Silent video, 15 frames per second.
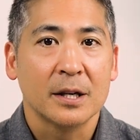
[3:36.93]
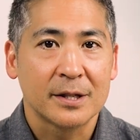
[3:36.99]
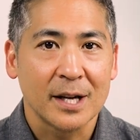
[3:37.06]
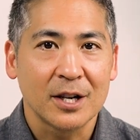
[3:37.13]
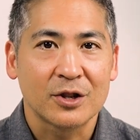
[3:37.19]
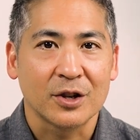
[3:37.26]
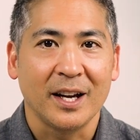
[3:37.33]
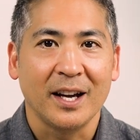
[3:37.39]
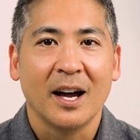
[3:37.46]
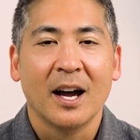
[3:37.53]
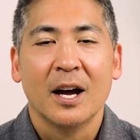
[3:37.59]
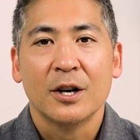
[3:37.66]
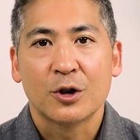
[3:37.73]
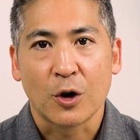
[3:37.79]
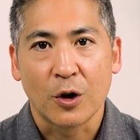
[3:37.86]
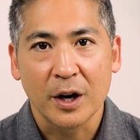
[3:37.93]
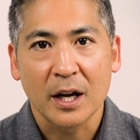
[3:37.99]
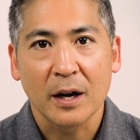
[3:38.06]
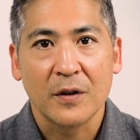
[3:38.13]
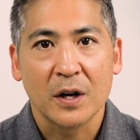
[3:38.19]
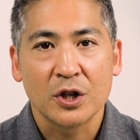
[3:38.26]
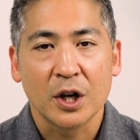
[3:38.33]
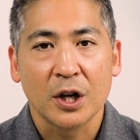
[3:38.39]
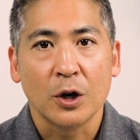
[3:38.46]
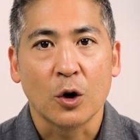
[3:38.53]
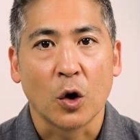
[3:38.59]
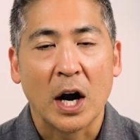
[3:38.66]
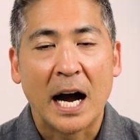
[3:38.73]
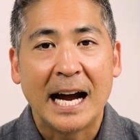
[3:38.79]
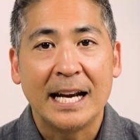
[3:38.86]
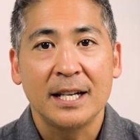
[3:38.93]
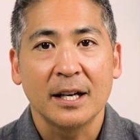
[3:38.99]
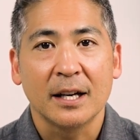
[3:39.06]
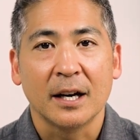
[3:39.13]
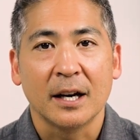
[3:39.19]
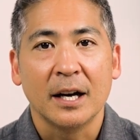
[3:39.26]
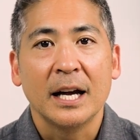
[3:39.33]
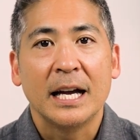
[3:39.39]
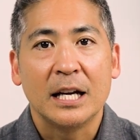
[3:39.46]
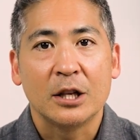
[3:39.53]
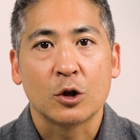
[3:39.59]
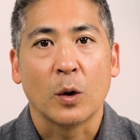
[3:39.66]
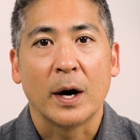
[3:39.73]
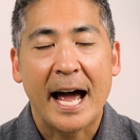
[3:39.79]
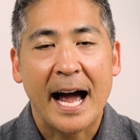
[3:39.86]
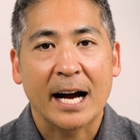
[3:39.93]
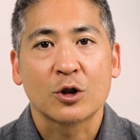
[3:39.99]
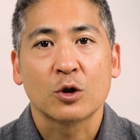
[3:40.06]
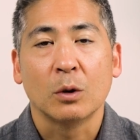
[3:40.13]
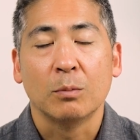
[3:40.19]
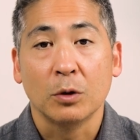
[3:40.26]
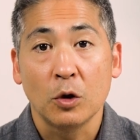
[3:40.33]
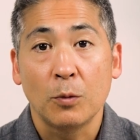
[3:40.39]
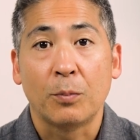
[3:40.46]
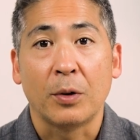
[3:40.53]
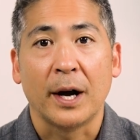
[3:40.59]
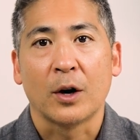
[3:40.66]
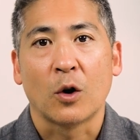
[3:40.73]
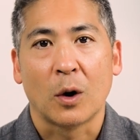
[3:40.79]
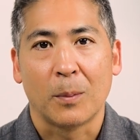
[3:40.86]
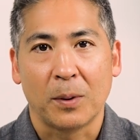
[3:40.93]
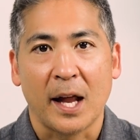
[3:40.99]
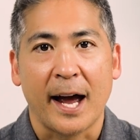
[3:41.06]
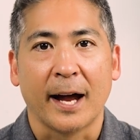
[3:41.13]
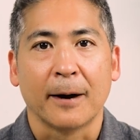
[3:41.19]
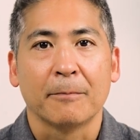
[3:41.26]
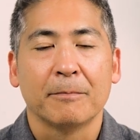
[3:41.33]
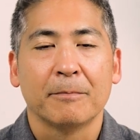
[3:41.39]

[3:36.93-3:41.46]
Essentially, turning a vision or idea into an actual blueprint or plan.